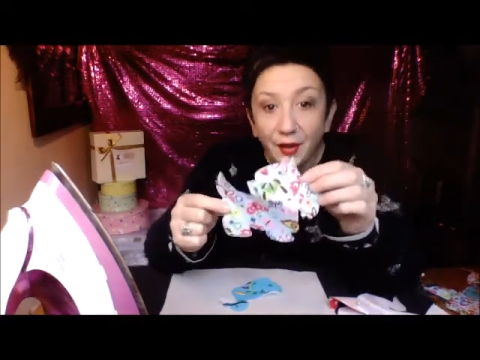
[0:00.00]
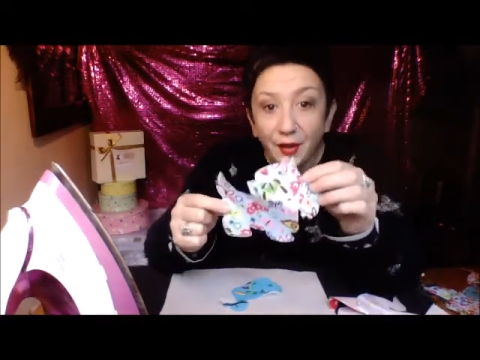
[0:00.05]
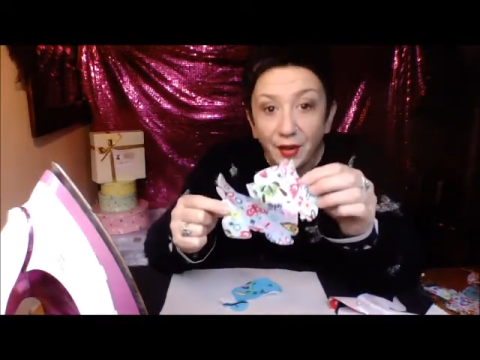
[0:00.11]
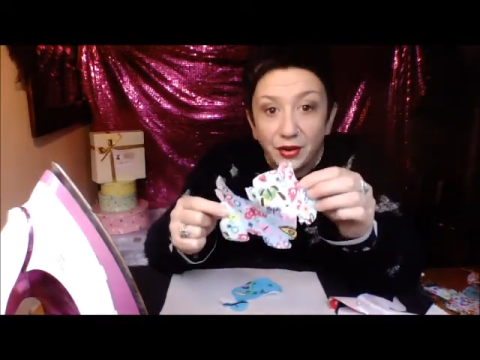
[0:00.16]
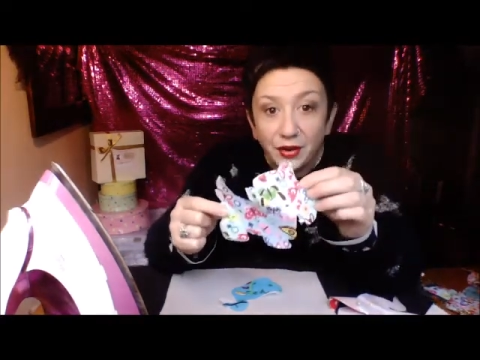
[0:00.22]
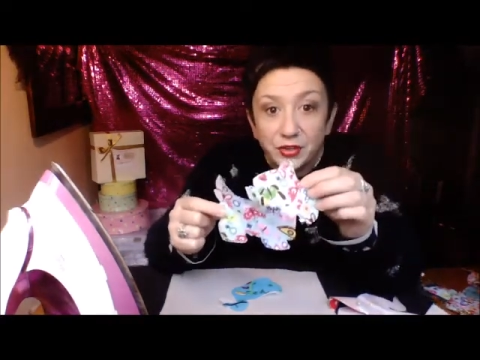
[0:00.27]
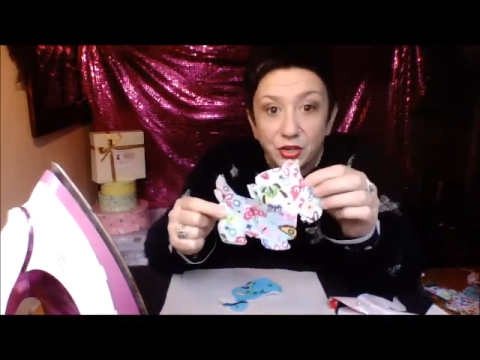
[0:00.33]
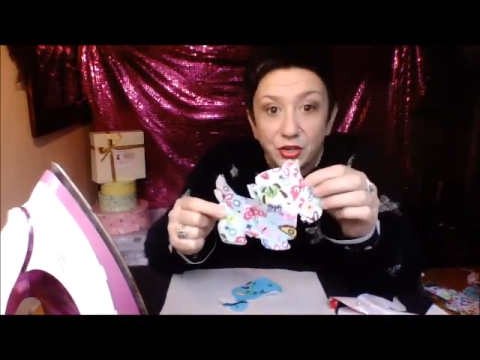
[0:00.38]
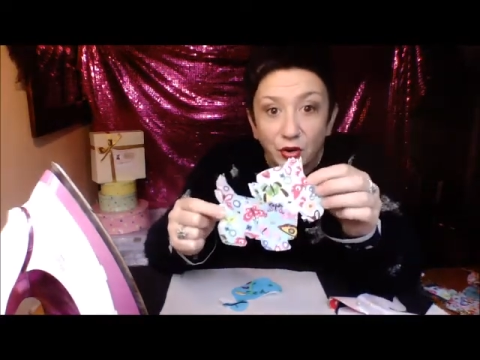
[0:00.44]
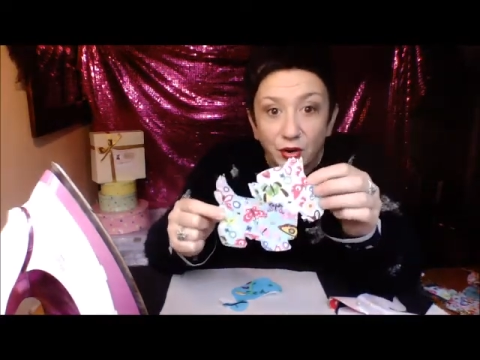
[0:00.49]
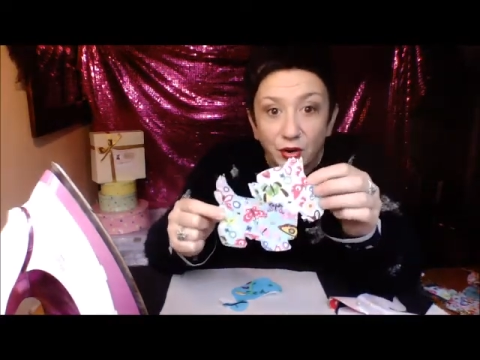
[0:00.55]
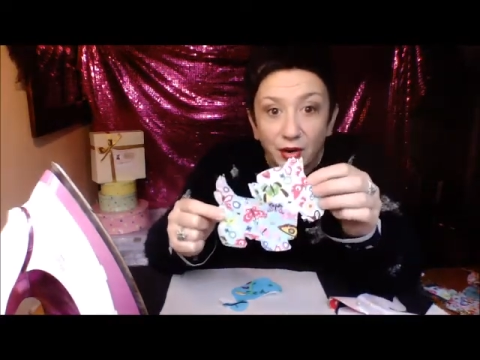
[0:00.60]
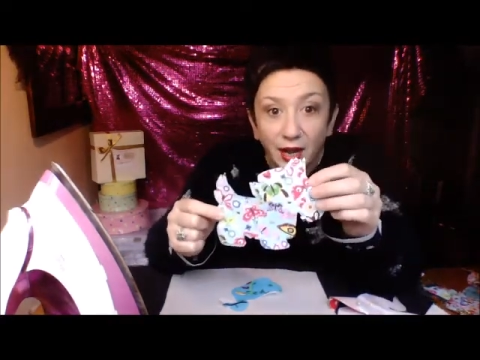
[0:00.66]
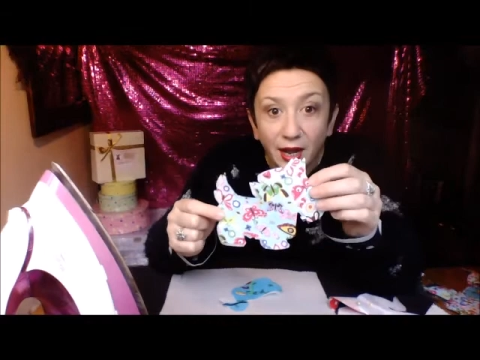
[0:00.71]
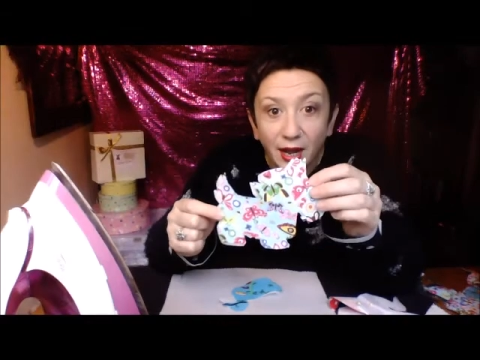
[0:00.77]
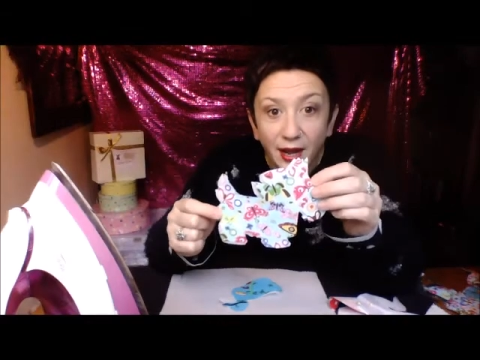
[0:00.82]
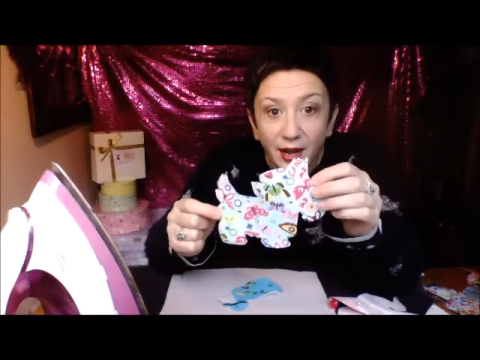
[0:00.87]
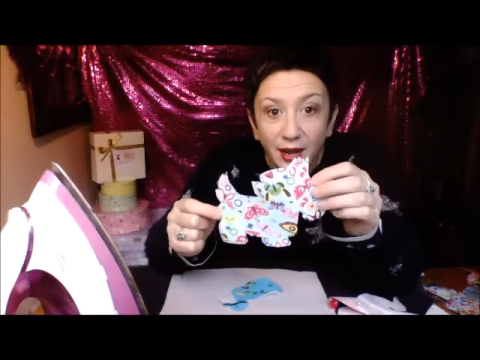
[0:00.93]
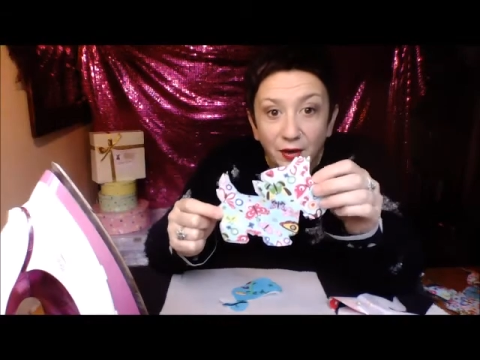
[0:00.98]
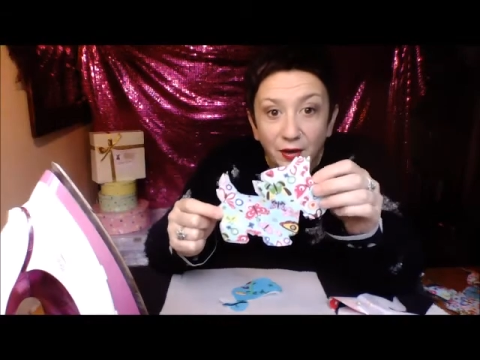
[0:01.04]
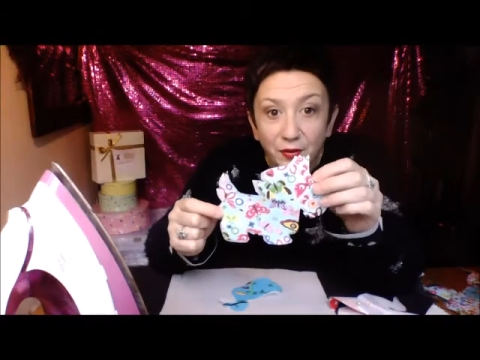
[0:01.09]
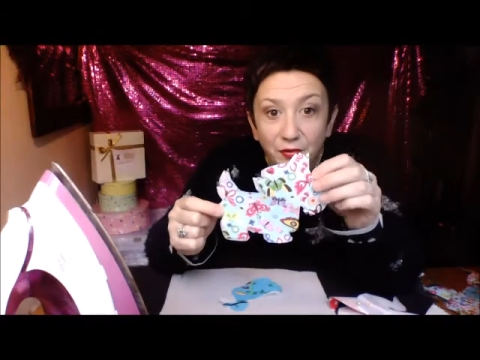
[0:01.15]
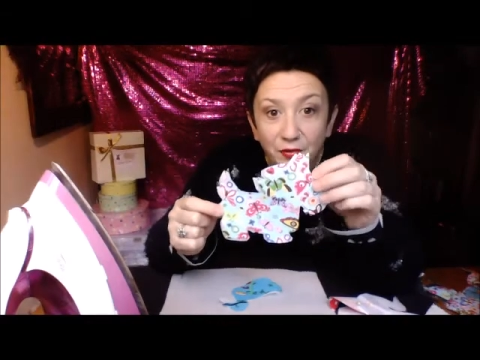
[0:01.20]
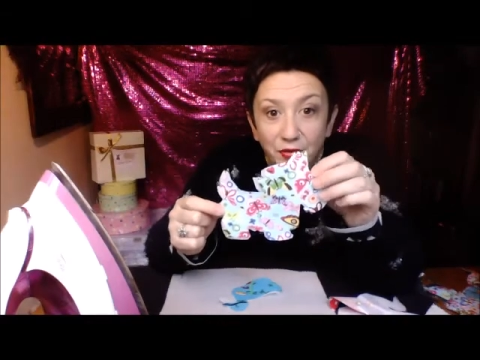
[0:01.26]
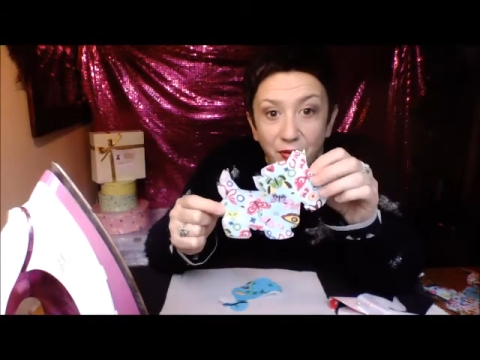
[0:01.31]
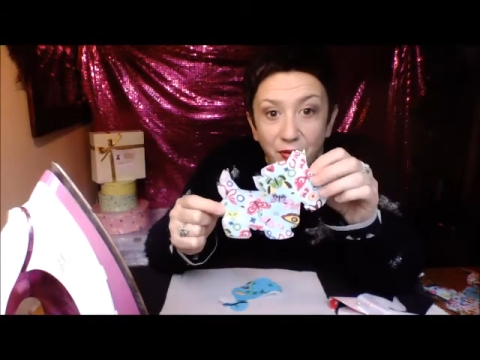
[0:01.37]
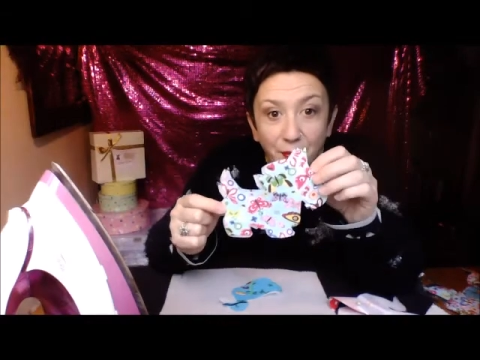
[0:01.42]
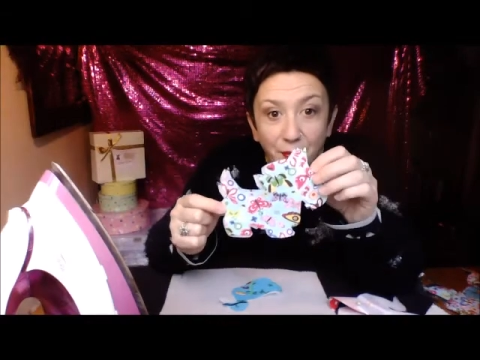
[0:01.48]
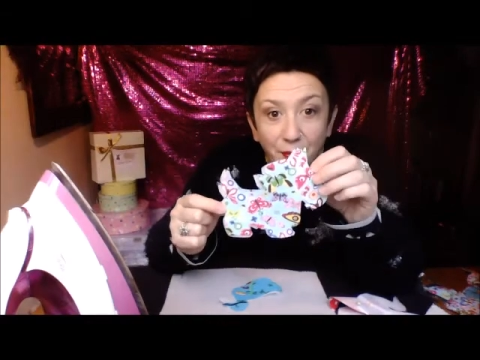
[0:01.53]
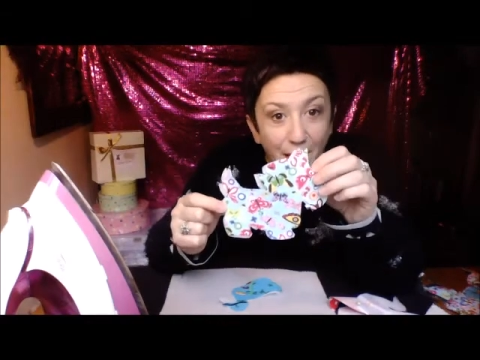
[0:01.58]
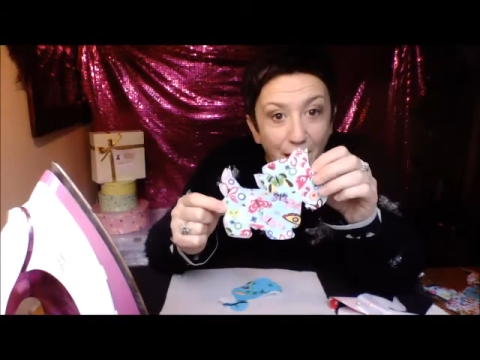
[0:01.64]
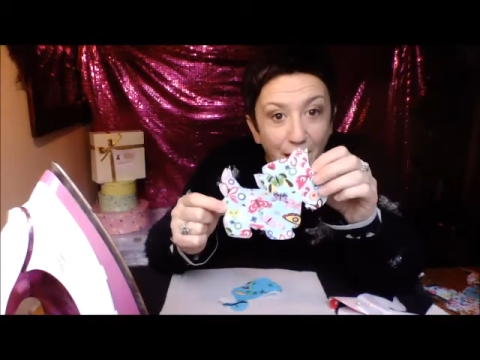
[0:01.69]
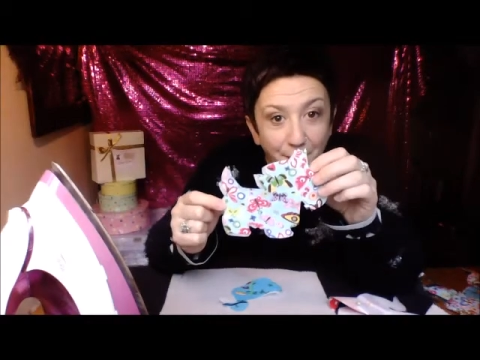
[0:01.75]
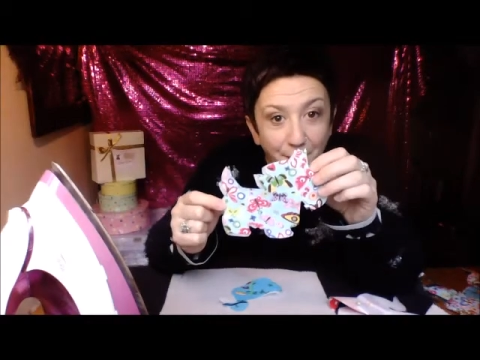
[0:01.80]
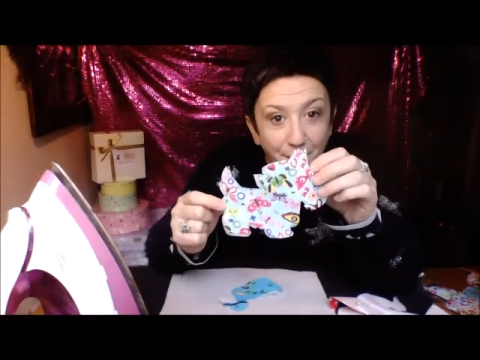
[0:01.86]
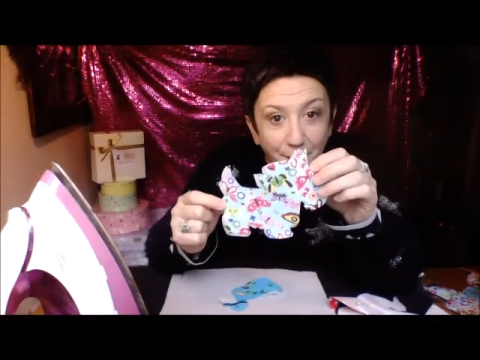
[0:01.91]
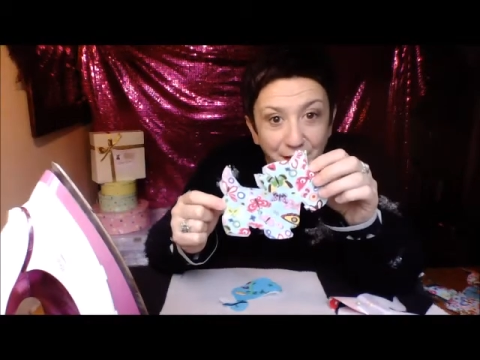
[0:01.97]
a dog cut out of some
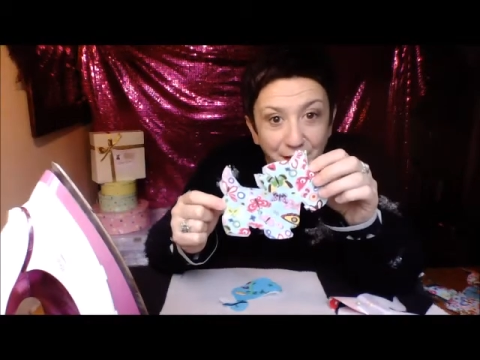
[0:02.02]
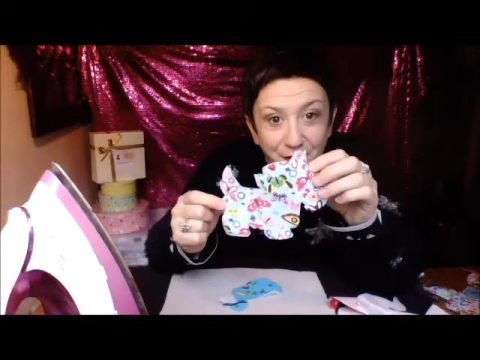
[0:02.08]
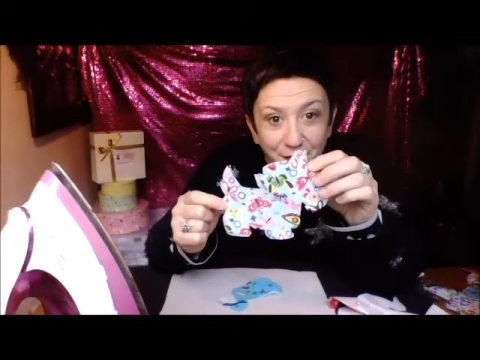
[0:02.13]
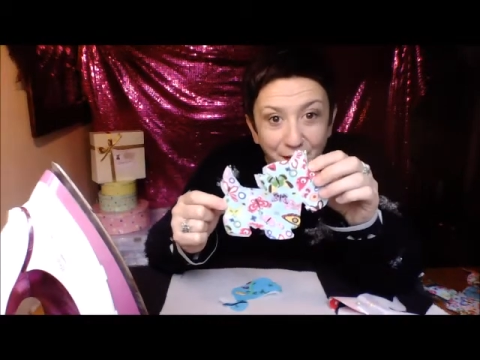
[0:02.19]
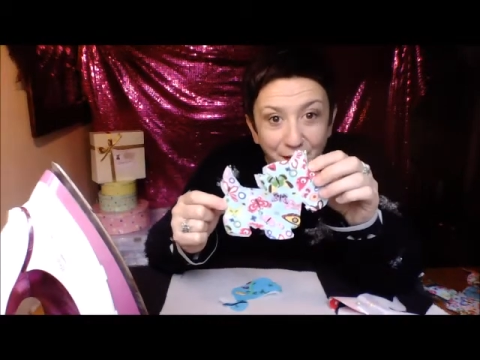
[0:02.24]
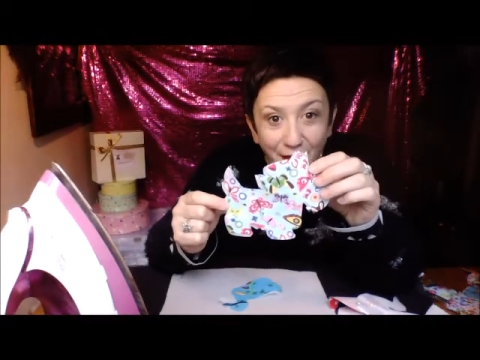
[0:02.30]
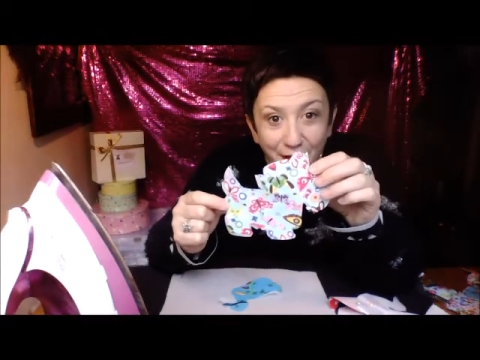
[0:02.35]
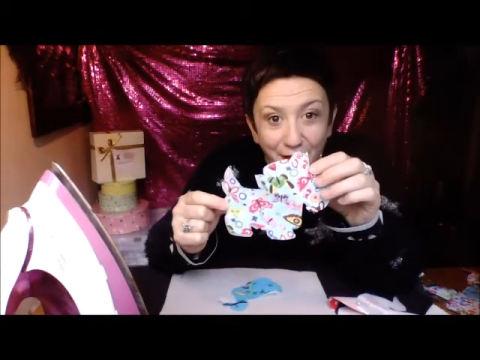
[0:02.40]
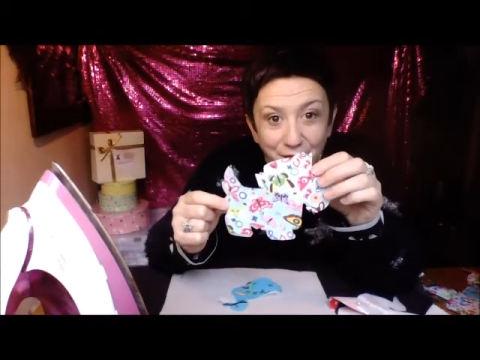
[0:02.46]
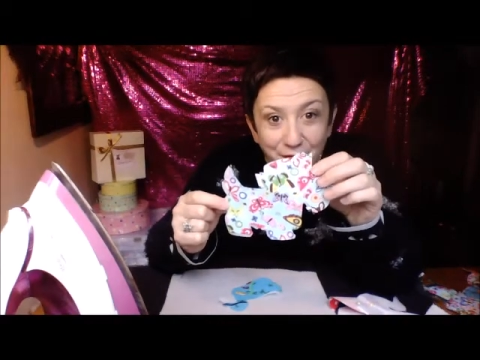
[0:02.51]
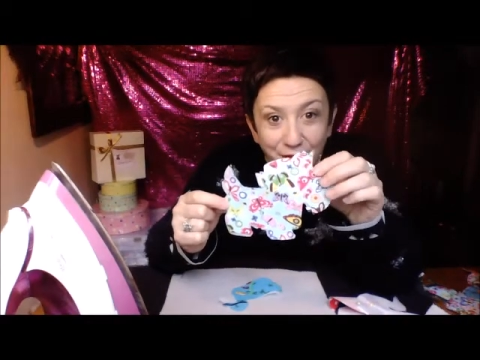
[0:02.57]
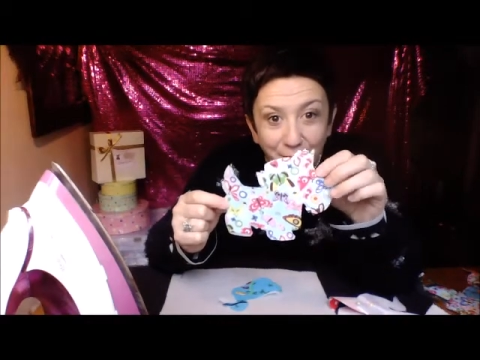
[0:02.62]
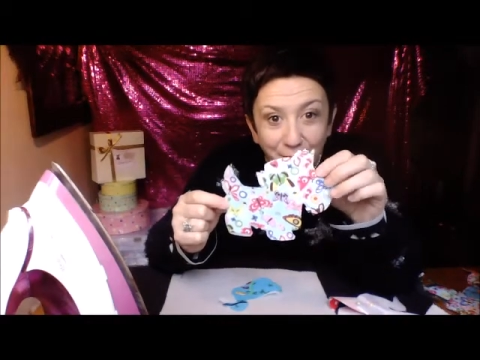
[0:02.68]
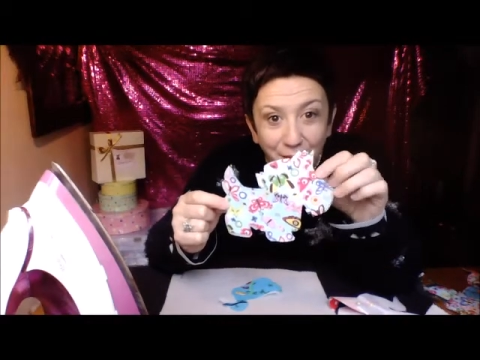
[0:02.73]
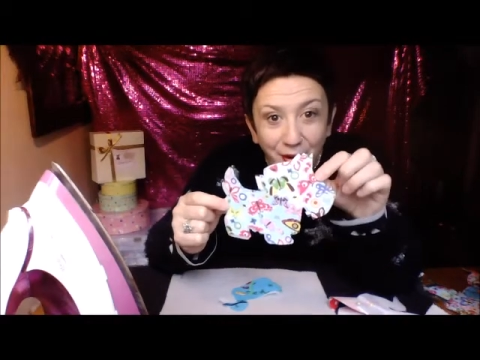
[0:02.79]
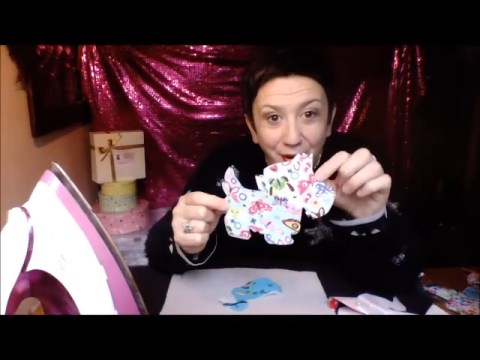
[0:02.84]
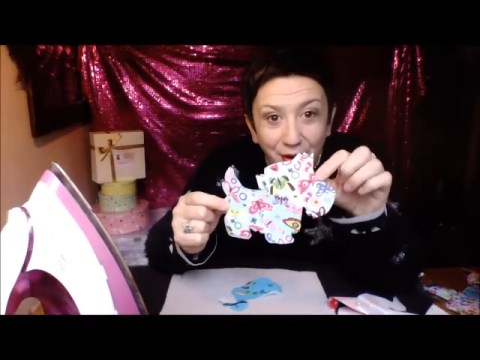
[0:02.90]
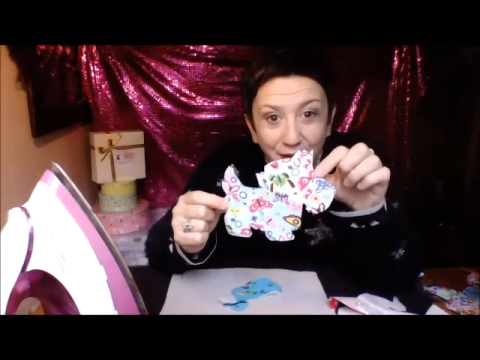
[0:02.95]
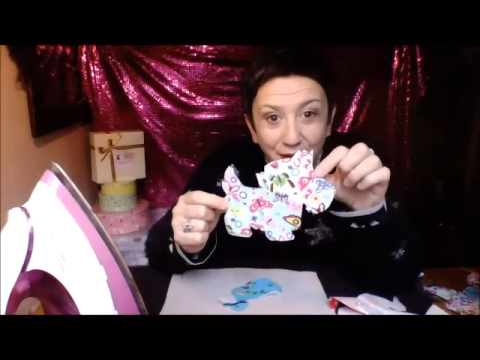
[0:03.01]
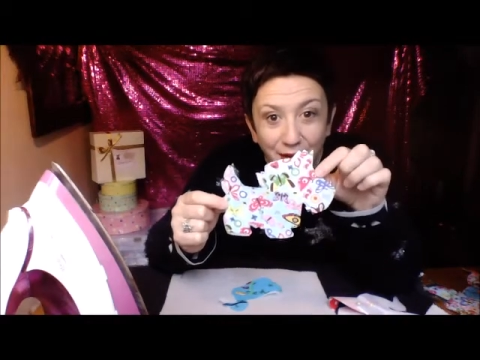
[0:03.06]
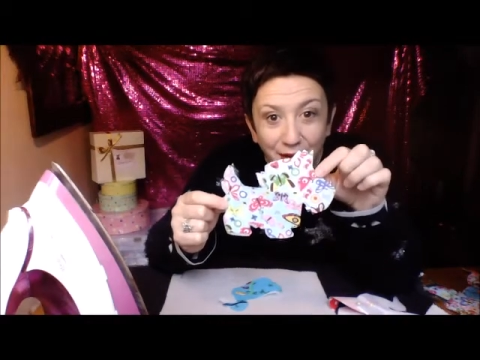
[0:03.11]
like butterfly fabric.